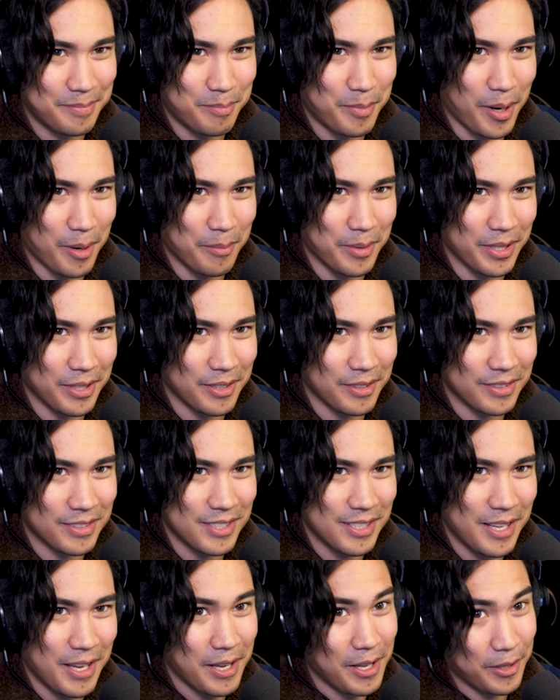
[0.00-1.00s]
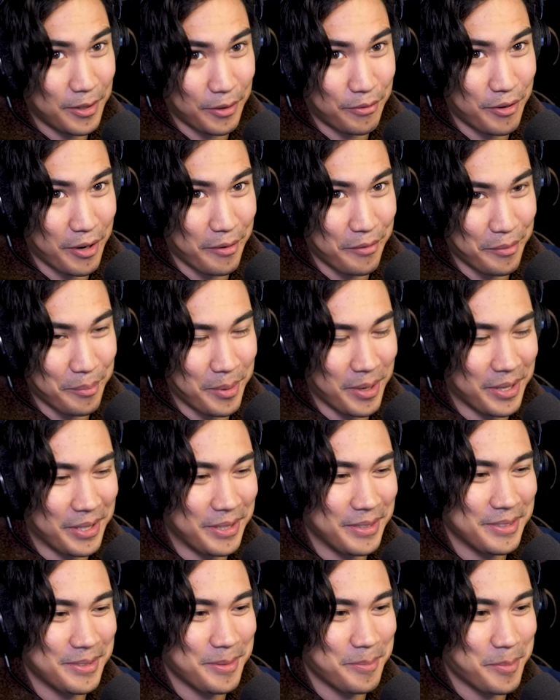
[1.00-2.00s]
probably not for everybody,
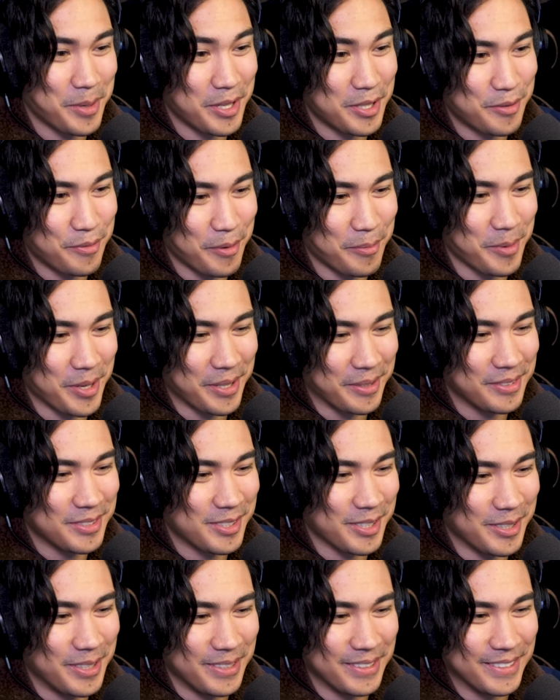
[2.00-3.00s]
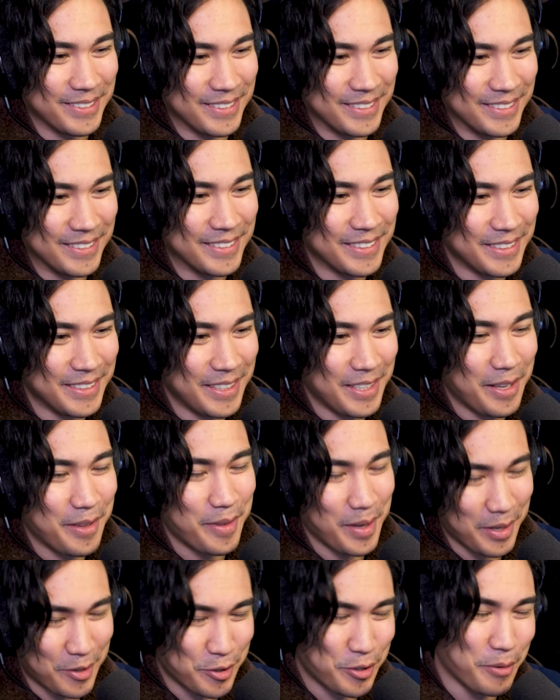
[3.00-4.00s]
but it's for me. So
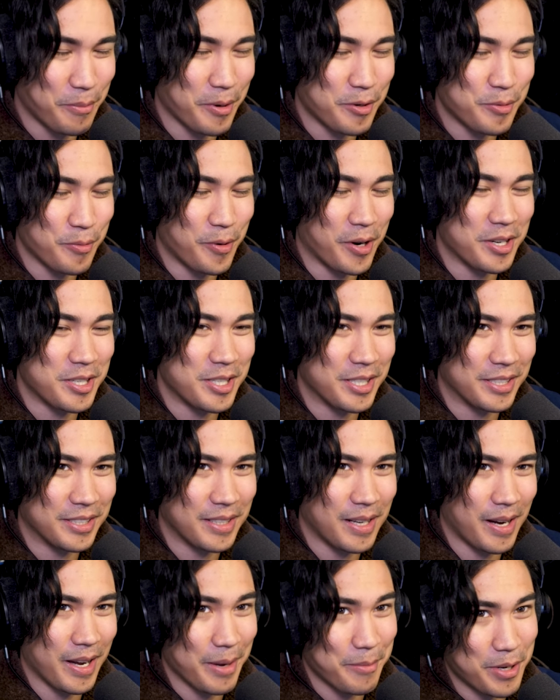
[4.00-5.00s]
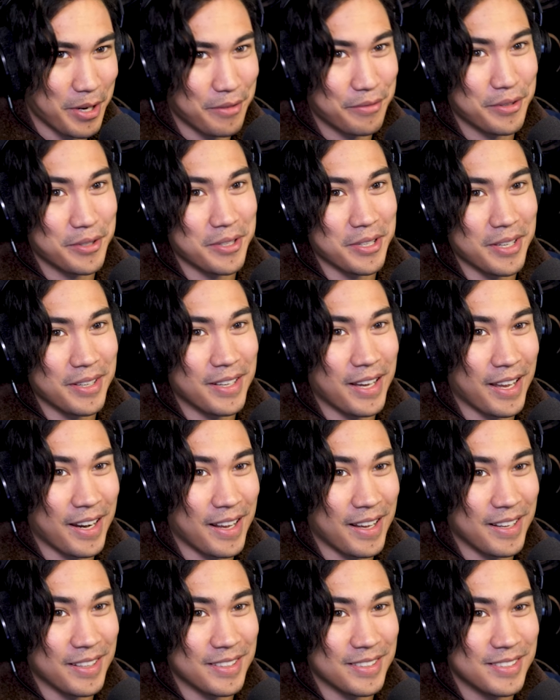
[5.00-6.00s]
thank you so much for watching. I am Kung Fu Kuya, and
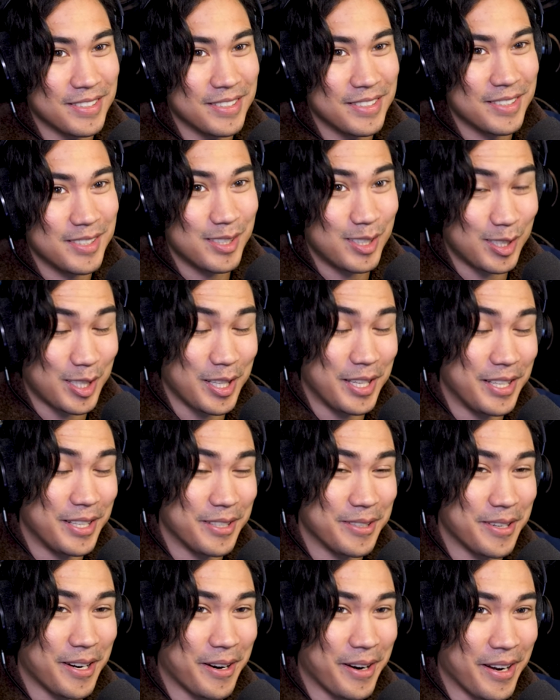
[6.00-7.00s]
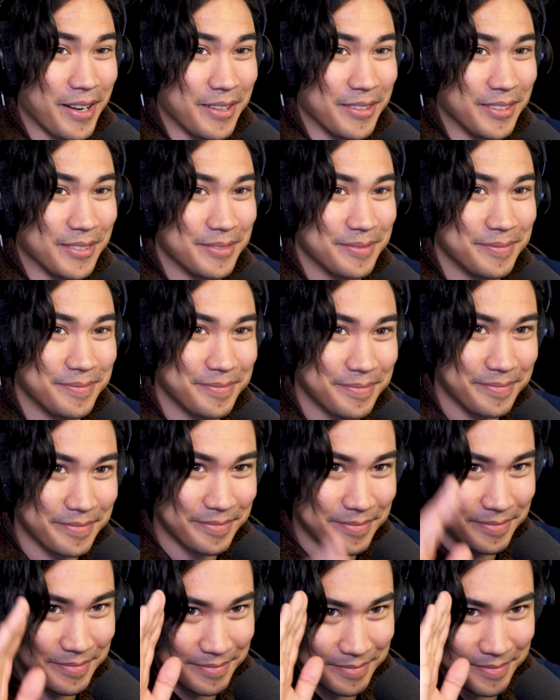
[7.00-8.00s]
I'll see you around.
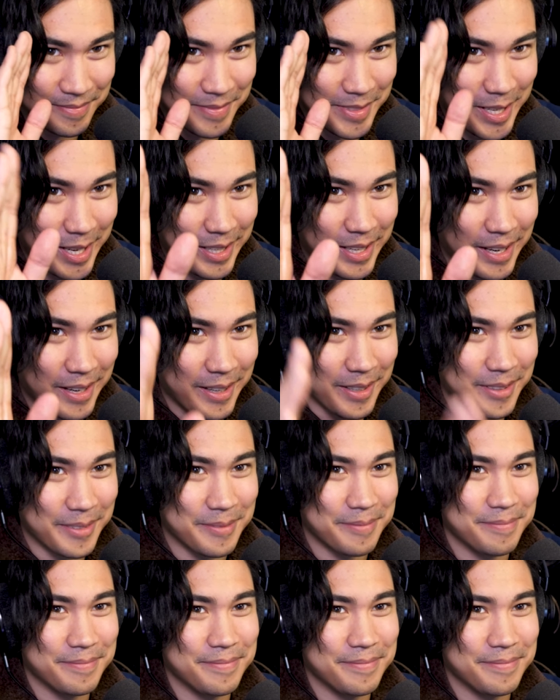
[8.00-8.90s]
Take care.